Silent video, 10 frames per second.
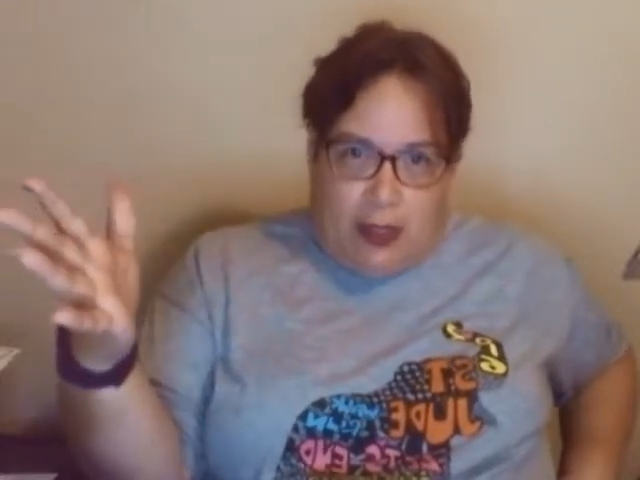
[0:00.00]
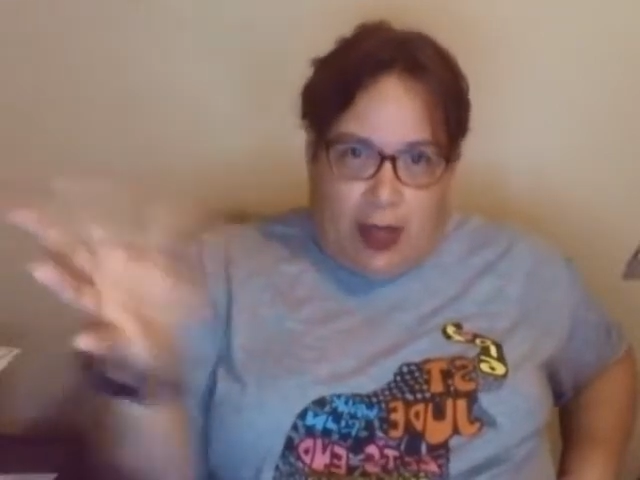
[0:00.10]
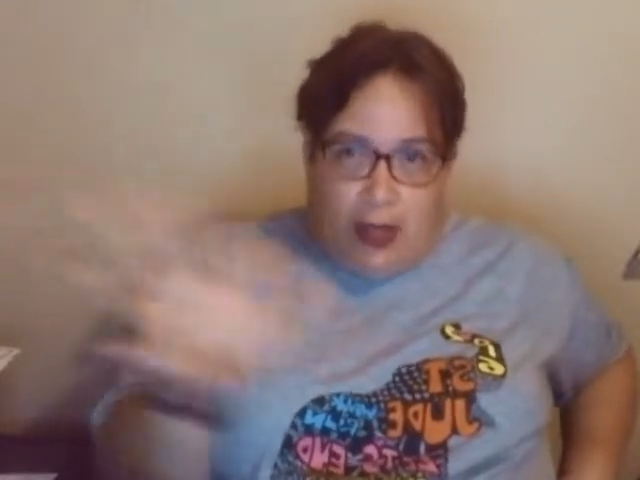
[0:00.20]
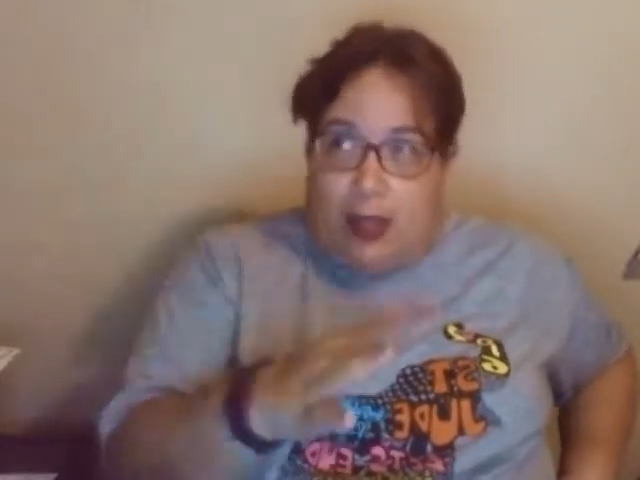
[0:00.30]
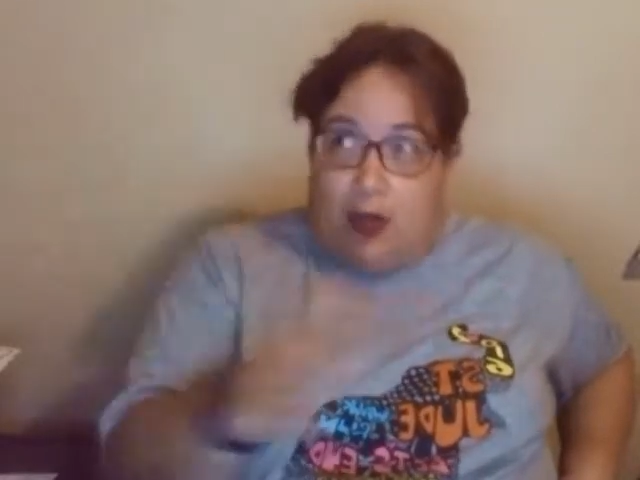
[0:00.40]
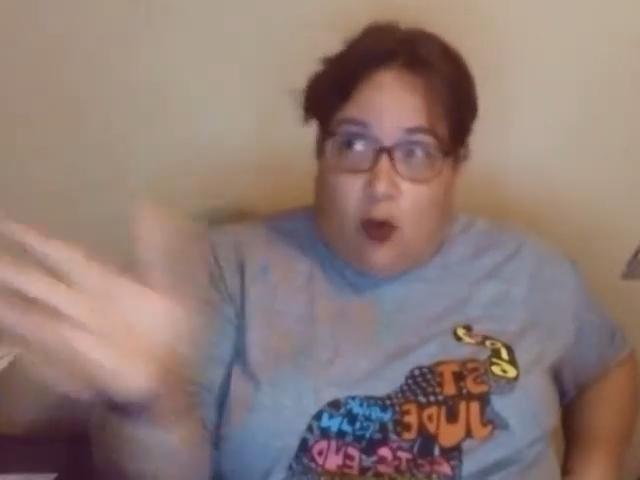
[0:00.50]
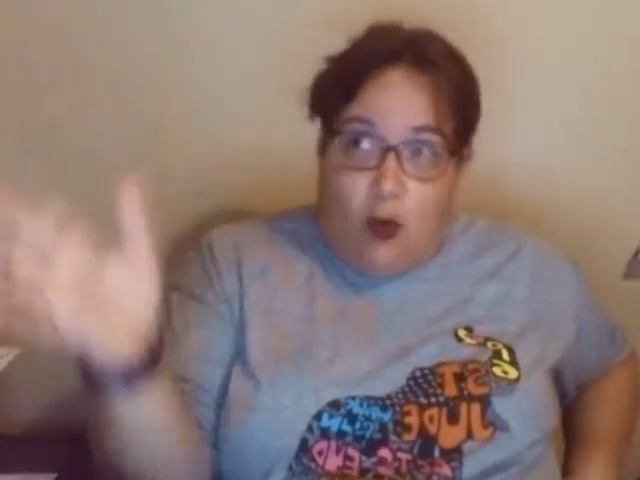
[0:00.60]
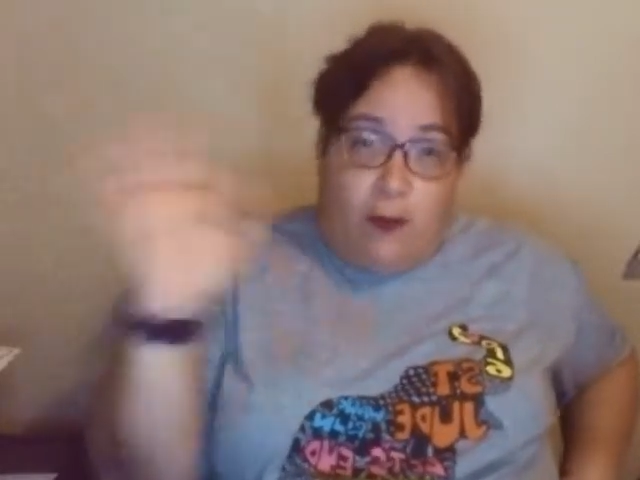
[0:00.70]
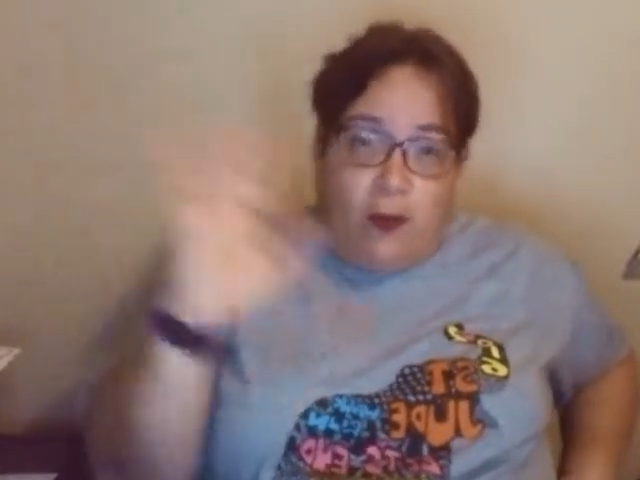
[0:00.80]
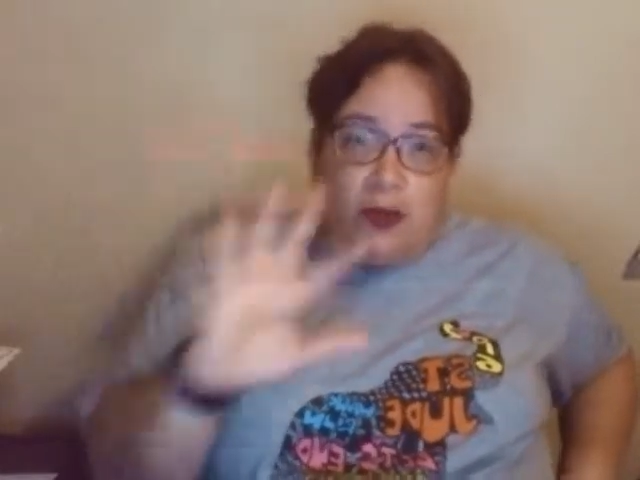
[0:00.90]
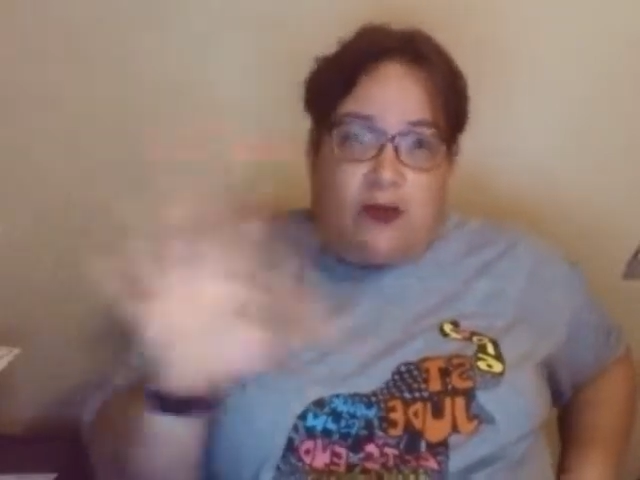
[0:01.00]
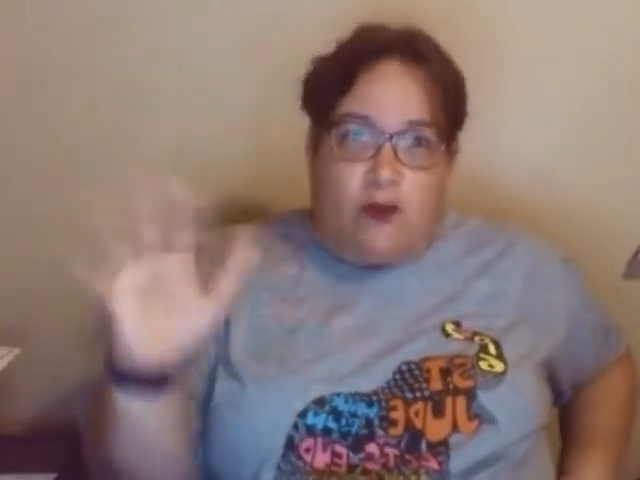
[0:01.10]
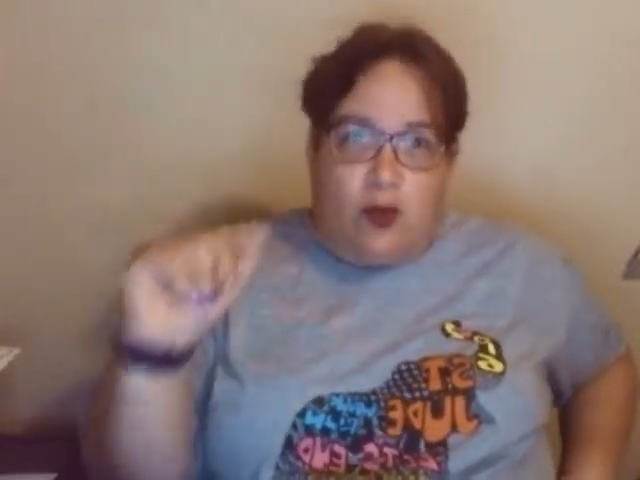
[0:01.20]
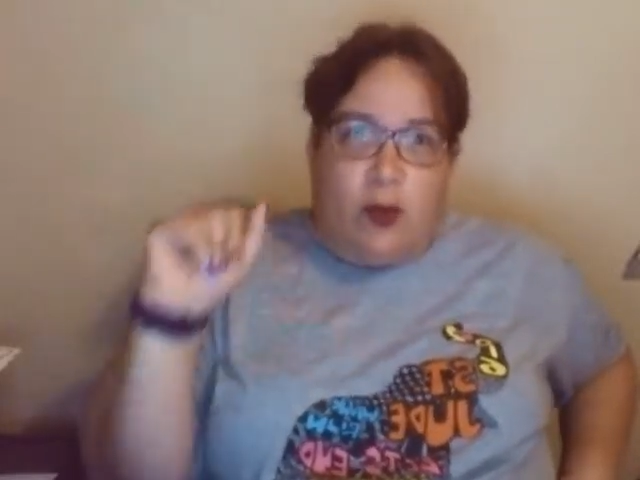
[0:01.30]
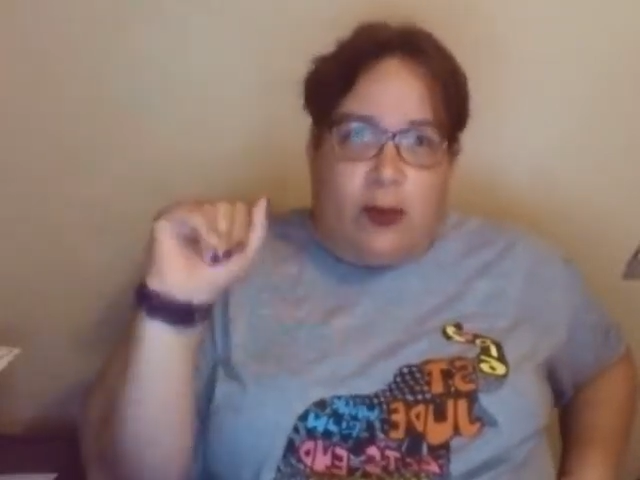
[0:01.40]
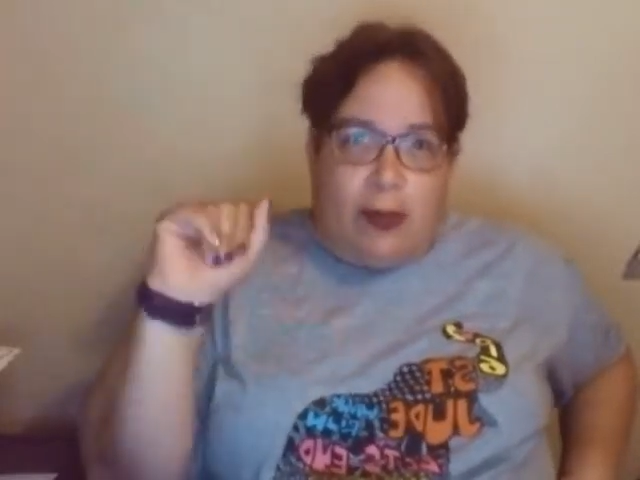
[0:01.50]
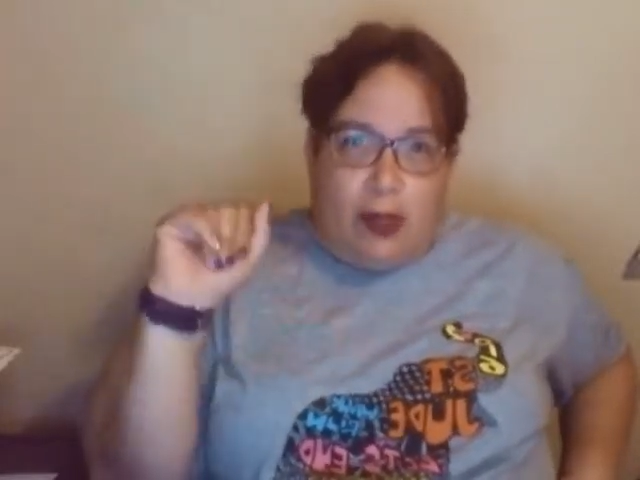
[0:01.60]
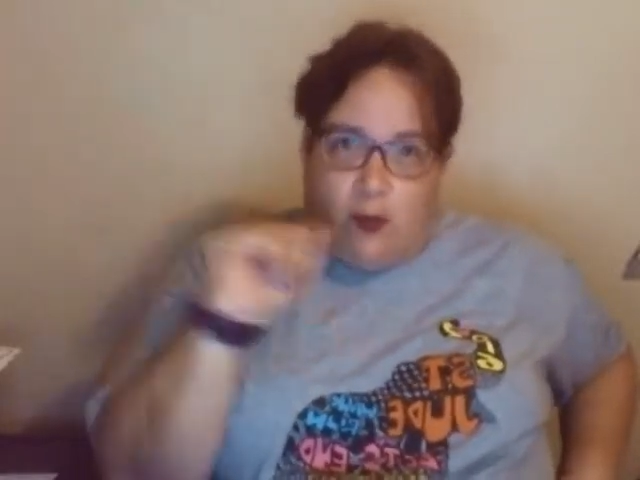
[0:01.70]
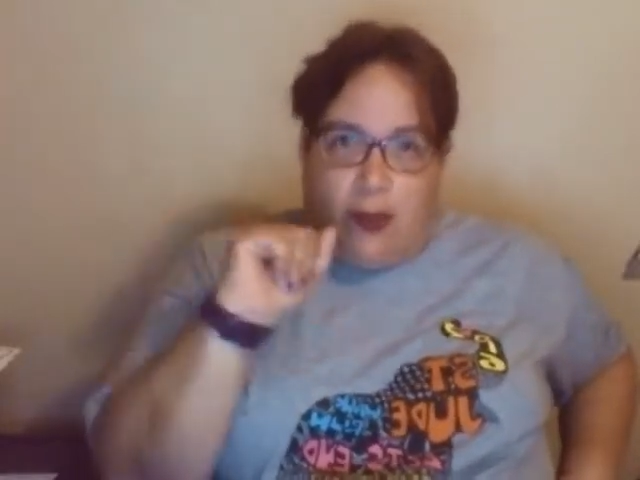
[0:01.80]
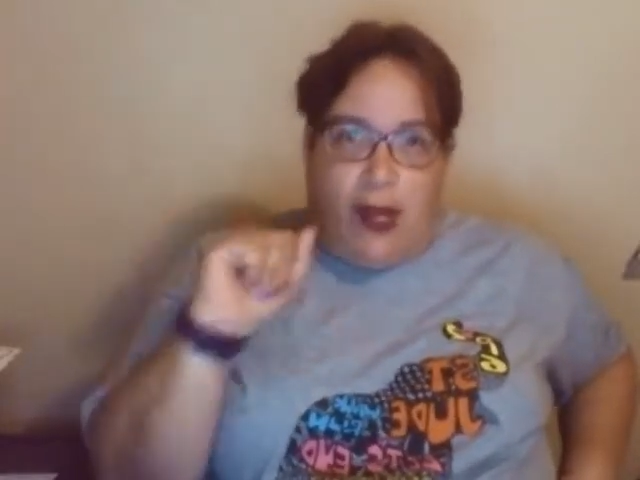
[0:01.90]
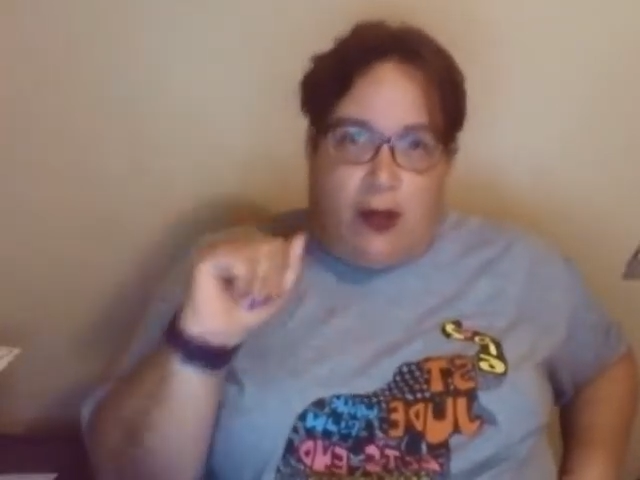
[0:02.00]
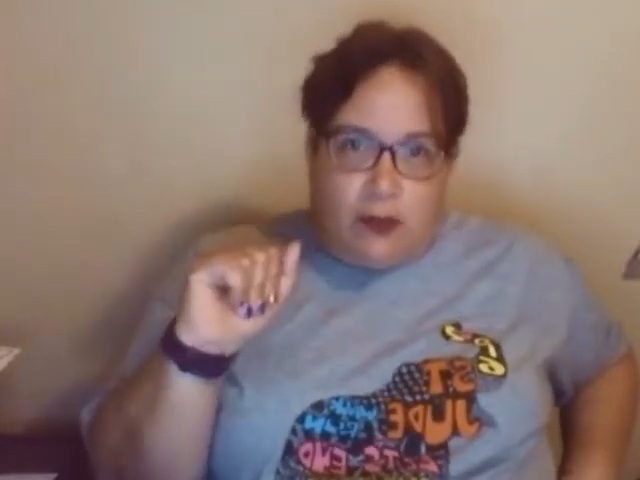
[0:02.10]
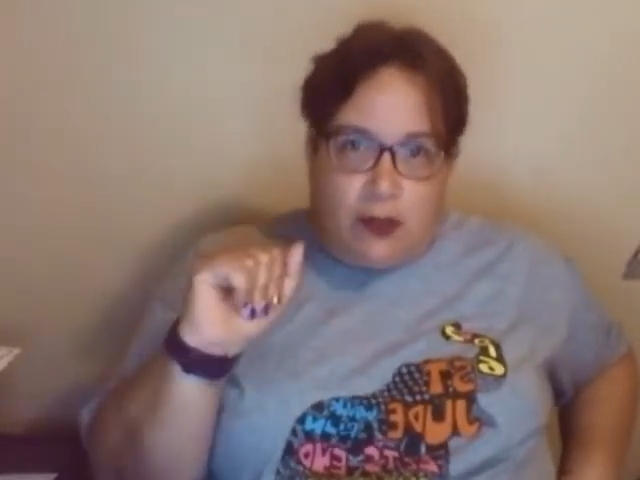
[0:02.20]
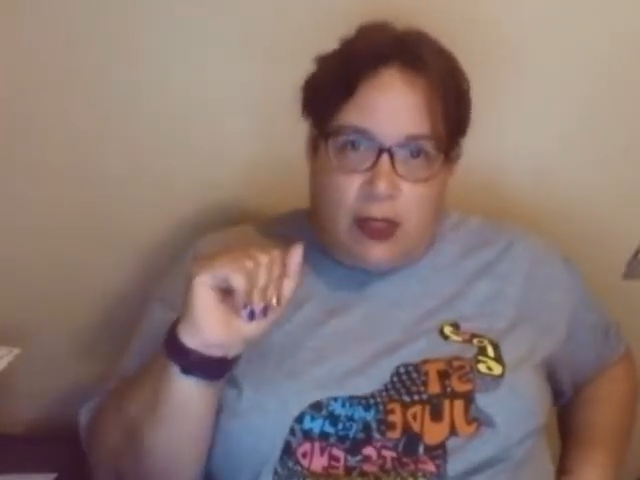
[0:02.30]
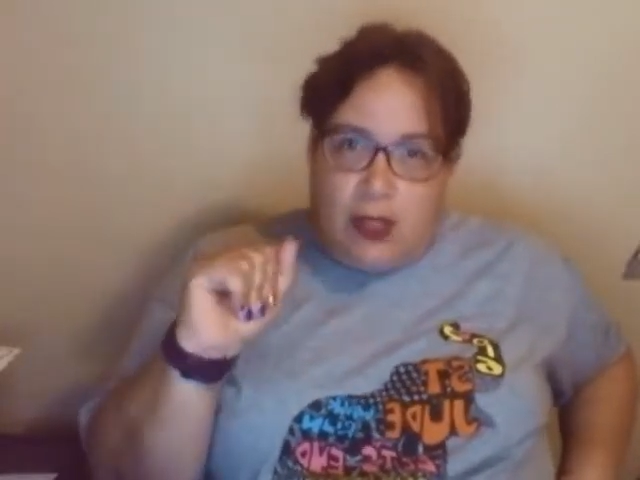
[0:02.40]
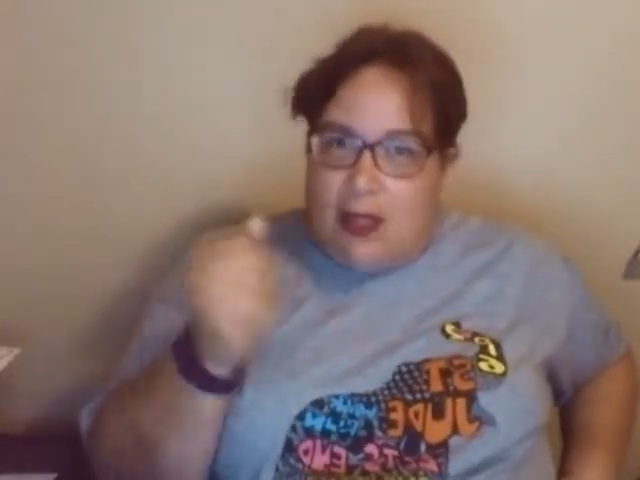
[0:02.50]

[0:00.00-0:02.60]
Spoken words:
I get all points of view in my own house.